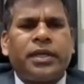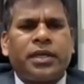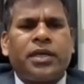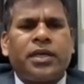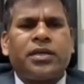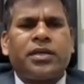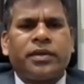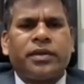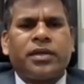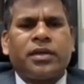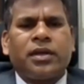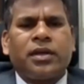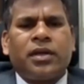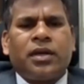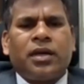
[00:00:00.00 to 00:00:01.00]
a
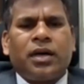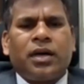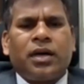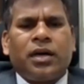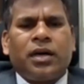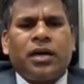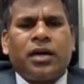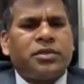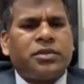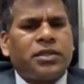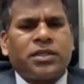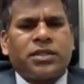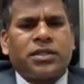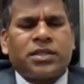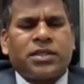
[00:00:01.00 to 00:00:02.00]
data-driven
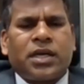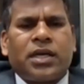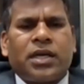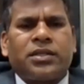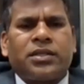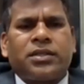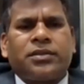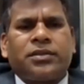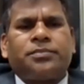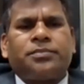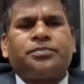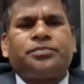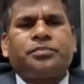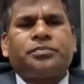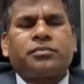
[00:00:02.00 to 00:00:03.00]
business
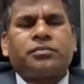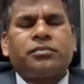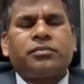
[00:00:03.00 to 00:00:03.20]
strategy?